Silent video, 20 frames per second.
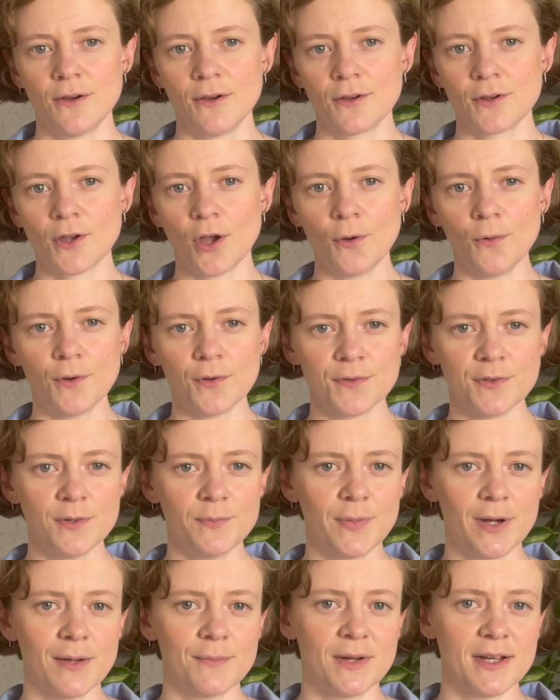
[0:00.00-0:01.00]
co-authored
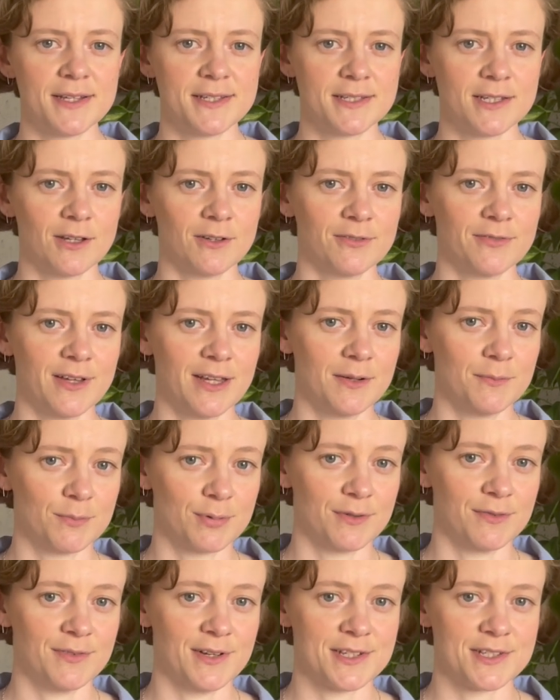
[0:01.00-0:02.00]
by myself and
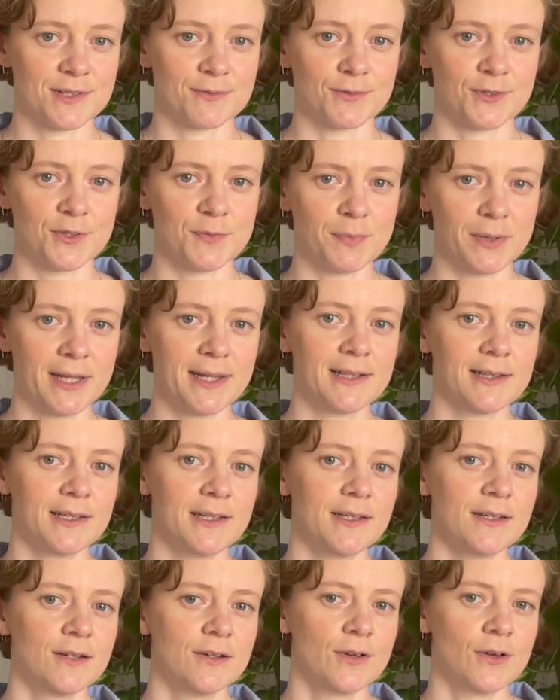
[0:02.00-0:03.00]
Professor Ruth Blakeley,
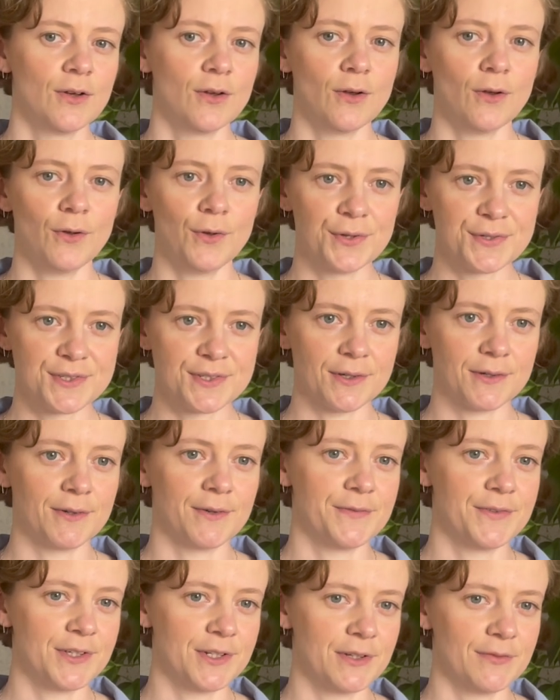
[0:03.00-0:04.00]
also
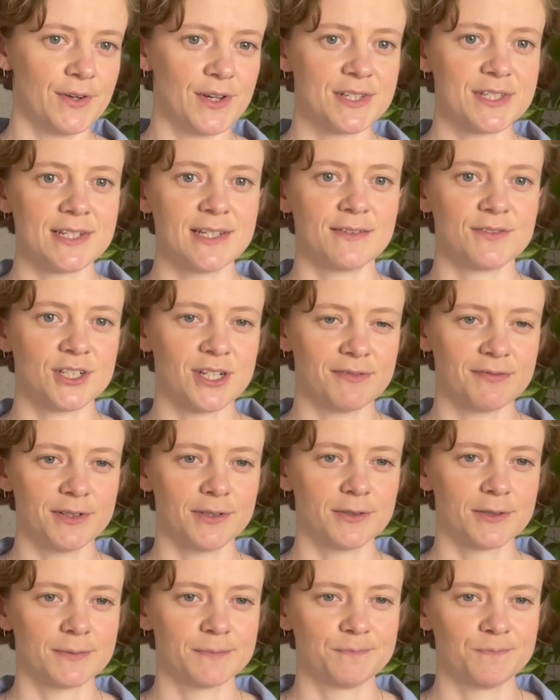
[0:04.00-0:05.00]
of the University of
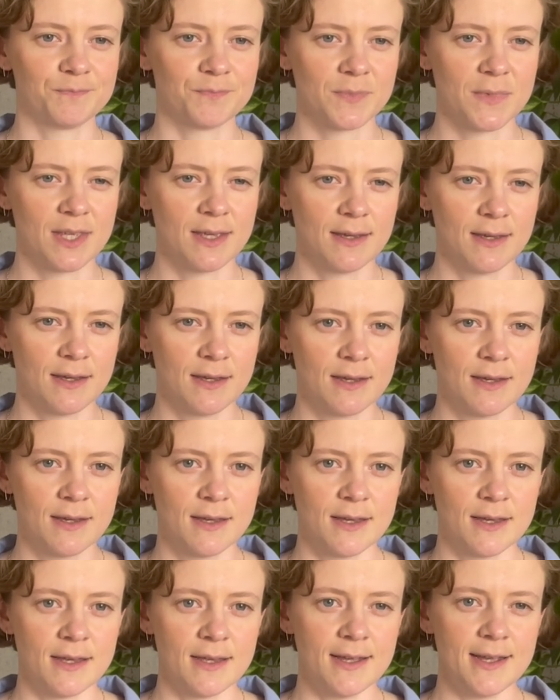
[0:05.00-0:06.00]
Sheffield.
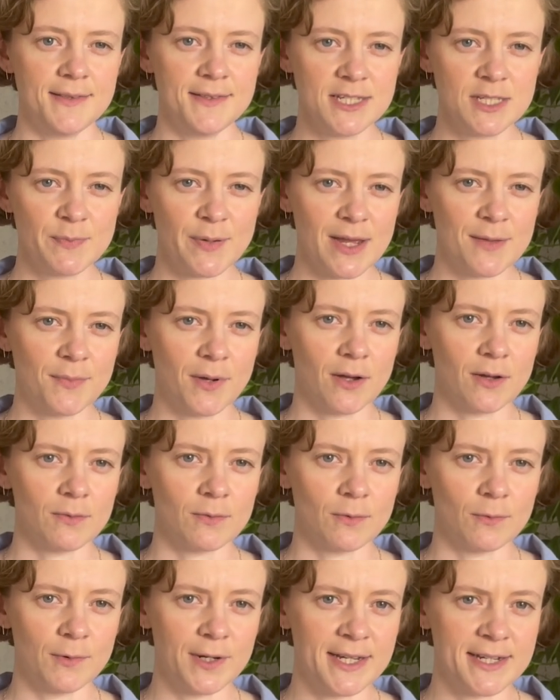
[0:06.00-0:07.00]
In this paper,
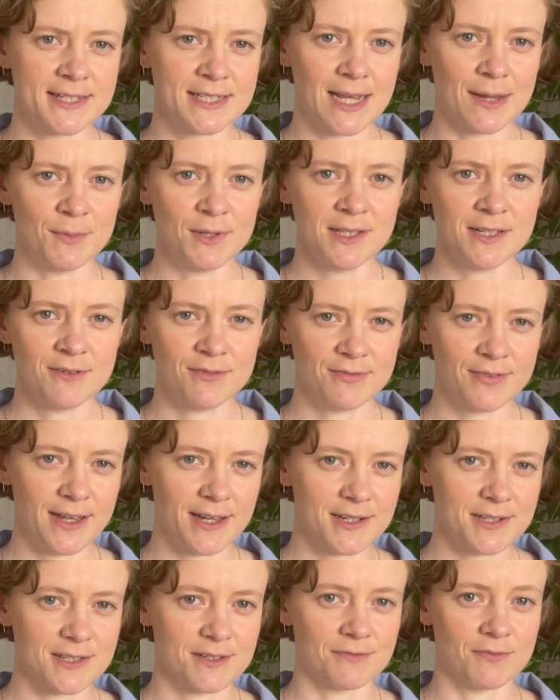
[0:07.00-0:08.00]
we examine the
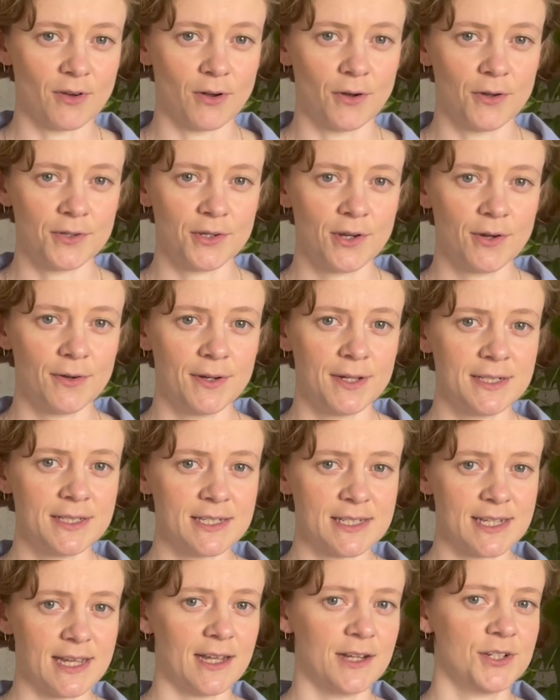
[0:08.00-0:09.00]
effects of ongoing
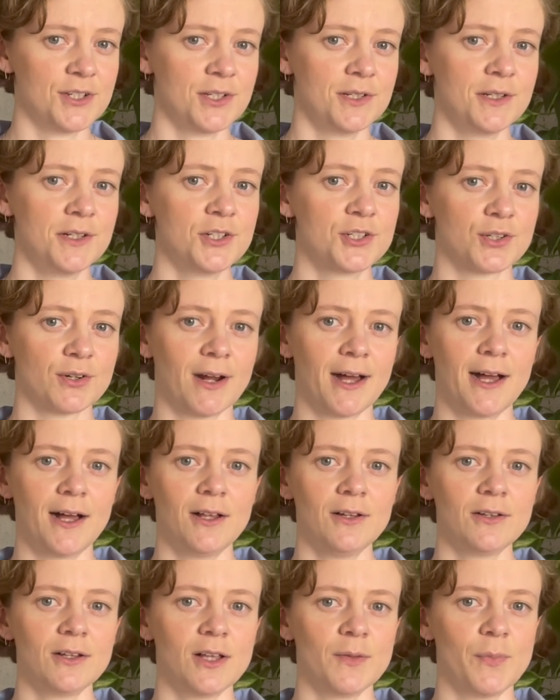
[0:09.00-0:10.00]
detention and
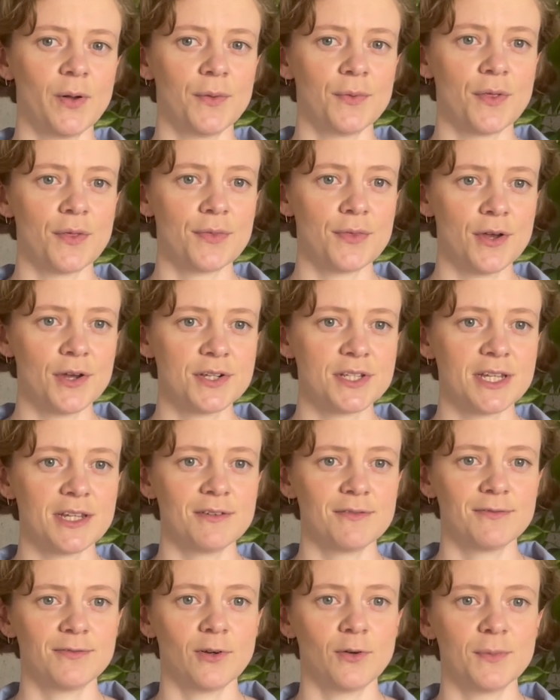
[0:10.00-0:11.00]
trial upon the
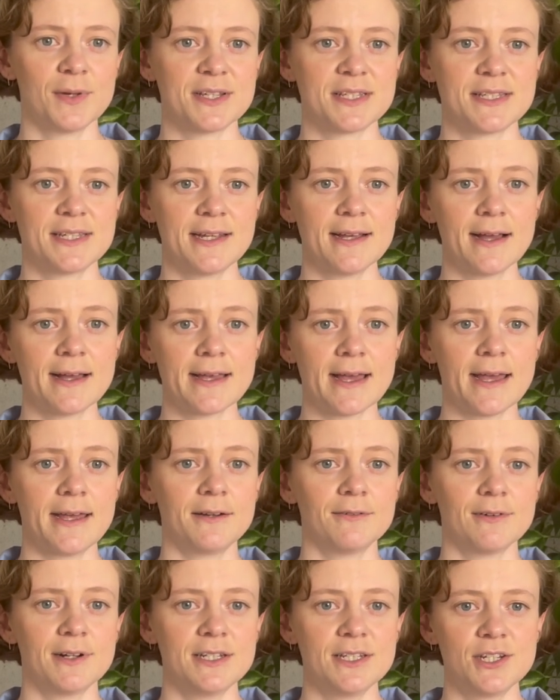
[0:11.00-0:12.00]
13 former
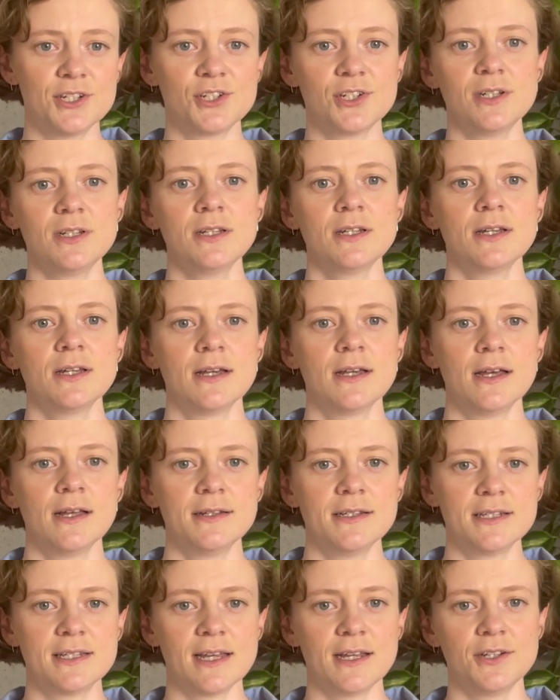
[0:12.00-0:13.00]
CIA rendition,
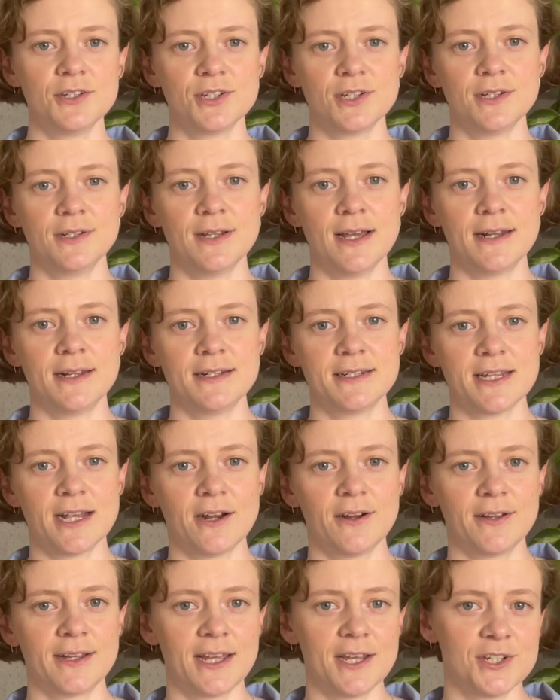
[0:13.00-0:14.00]
detention, and
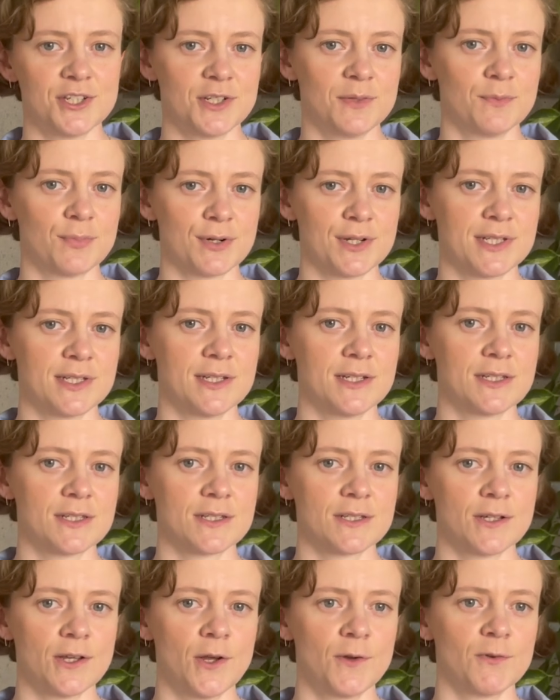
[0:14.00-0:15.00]
interrogation
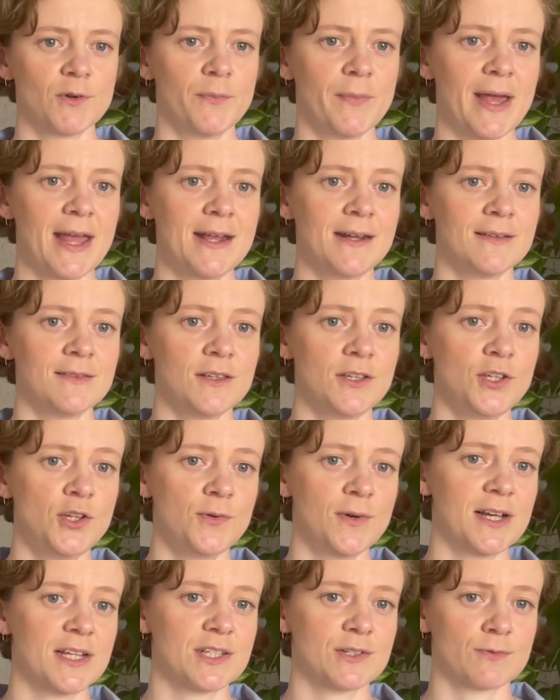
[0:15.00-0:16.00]
prisoners who remain at the
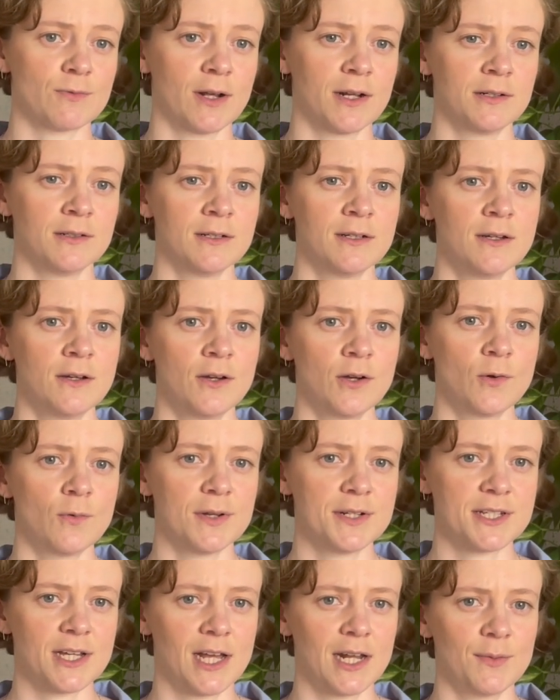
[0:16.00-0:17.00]
US-run
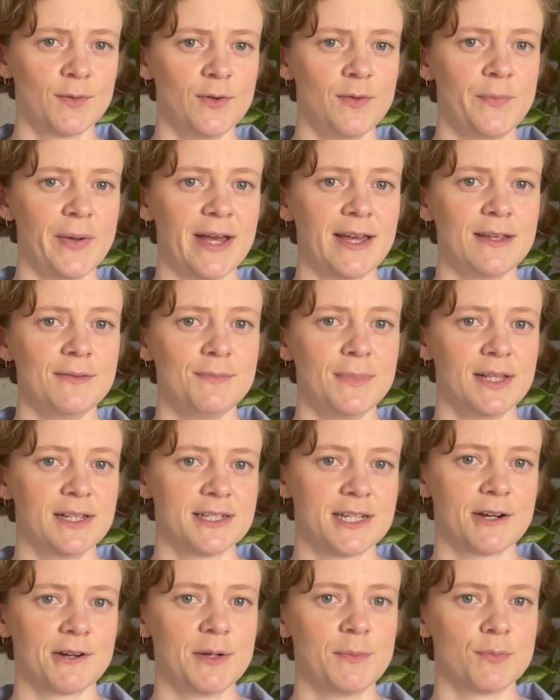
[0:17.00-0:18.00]
Guantánamo Bay
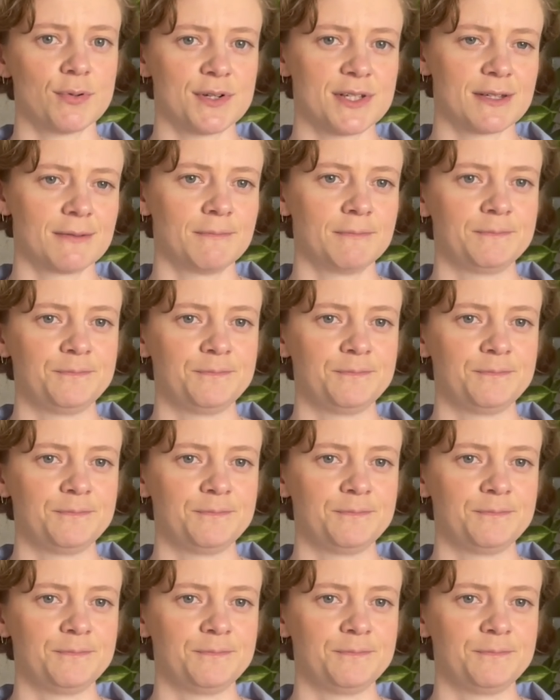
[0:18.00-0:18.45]
military prison.